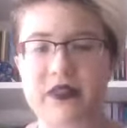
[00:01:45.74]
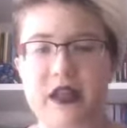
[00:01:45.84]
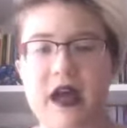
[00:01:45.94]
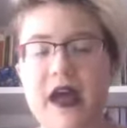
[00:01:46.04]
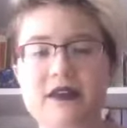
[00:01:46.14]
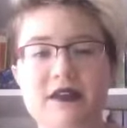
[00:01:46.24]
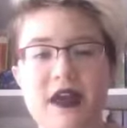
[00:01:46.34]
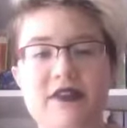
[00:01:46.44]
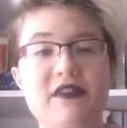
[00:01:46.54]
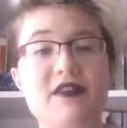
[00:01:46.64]
I,
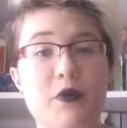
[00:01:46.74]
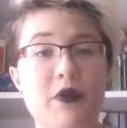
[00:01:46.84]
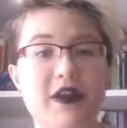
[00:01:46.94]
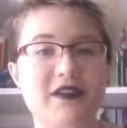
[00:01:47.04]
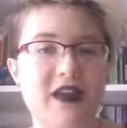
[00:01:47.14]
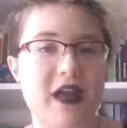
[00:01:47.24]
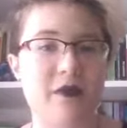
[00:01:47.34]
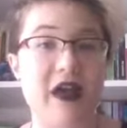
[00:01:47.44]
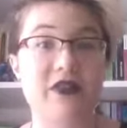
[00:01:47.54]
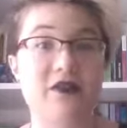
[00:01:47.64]
at this point, am
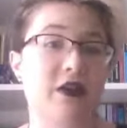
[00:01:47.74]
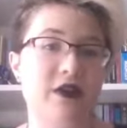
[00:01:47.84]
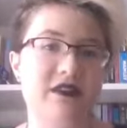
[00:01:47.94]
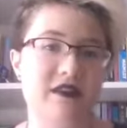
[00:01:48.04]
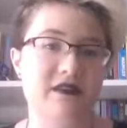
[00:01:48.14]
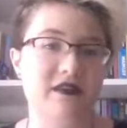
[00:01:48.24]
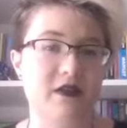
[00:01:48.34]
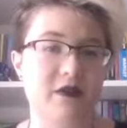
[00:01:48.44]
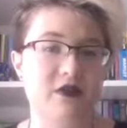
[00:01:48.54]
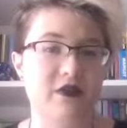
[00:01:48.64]
at the very least
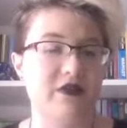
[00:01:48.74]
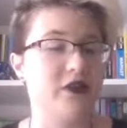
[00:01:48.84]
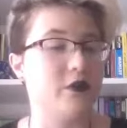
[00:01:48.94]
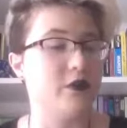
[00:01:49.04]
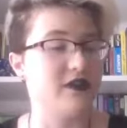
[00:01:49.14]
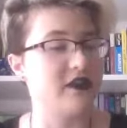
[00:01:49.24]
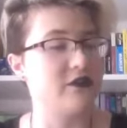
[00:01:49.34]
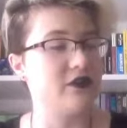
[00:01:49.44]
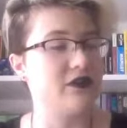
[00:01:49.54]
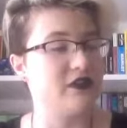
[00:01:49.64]
a person who is
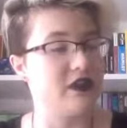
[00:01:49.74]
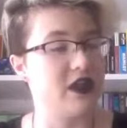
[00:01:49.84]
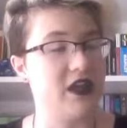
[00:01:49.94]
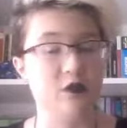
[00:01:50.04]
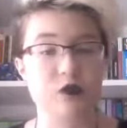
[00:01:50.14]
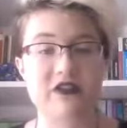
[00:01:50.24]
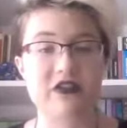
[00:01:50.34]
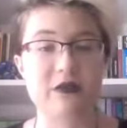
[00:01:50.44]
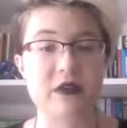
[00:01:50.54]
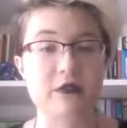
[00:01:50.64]
interested in
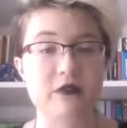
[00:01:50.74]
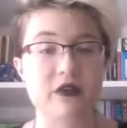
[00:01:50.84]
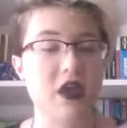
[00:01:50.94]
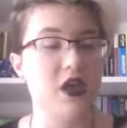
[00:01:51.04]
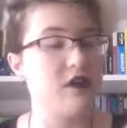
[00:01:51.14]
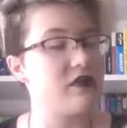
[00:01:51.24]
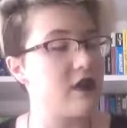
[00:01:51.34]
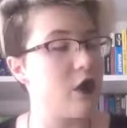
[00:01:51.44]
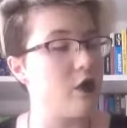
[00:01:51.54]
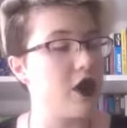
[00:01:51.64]
witchy people.
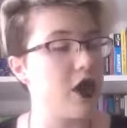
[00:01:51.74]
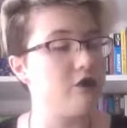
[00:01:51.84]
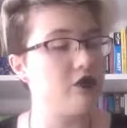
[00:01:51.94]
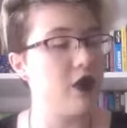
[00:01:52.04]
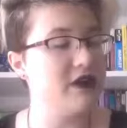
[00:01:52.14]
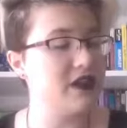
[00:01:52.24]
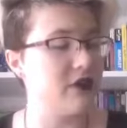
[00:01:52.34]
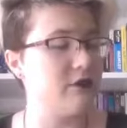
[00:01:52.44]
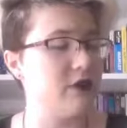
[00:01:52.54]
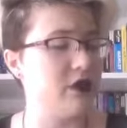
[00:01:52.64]
So, Drawing
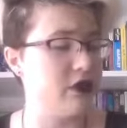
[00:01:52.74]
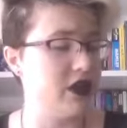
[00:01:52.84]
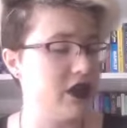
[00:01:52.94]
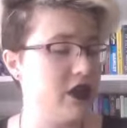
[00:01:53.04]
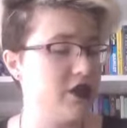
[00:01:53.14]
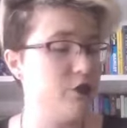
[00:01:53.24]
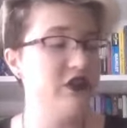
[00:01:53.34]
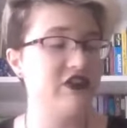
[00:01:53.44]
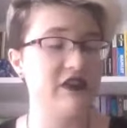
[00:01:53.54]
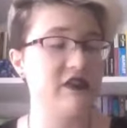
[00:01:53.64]
Down the Moon,
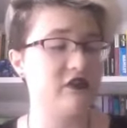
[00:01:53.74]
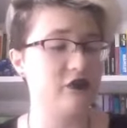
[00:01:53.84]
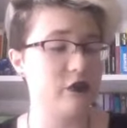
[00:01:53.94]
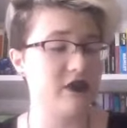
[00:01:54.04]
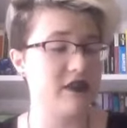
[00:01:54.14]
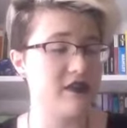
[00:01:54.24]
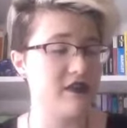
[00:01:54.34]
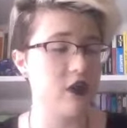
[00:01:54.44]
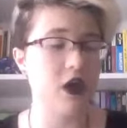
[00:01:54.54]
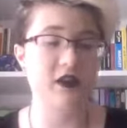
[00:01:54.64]
Witches, Druids,
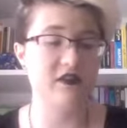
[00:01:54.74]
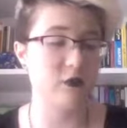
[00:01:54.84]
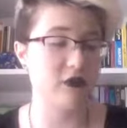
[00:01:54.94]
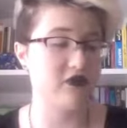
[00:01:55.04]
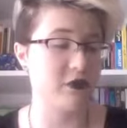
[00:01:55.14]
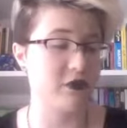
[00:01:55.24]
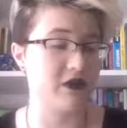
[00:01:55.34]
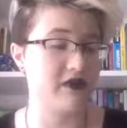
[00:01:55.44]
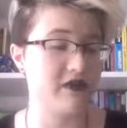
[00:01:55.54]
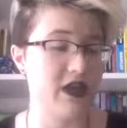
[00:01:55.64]
Goddess
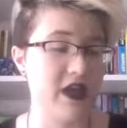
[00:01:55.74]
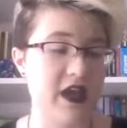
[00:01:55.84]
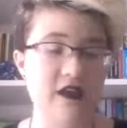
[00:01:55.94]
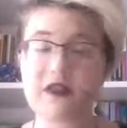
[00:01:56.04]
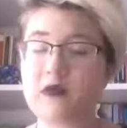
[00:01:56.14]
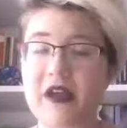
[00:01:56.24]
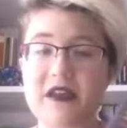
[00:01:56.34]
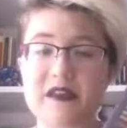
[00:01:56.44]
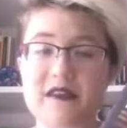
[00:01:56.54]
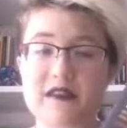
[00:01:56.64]
Worshippers, and Other
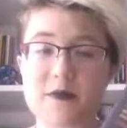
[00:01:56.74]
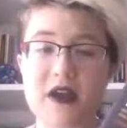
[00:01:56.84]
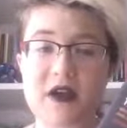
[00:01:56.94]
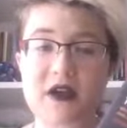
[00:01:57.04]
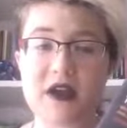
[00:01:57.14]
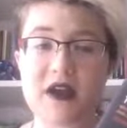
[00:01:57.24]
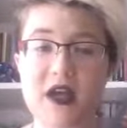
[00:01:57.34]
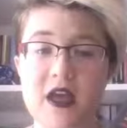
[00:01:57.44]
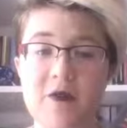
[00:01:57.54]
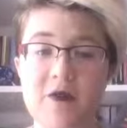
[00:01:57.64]
Pagans in America
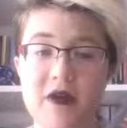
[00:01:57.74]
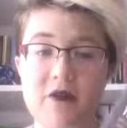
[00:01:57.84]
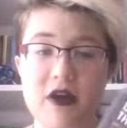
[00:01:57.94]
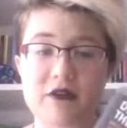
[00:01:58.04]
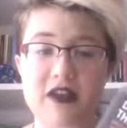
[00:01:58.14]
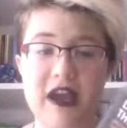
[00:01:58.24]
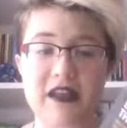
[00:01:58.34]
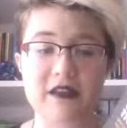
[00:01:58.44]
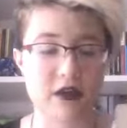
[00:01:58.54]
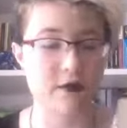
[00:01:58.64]
by Margot
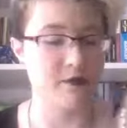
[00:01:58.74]
Adler.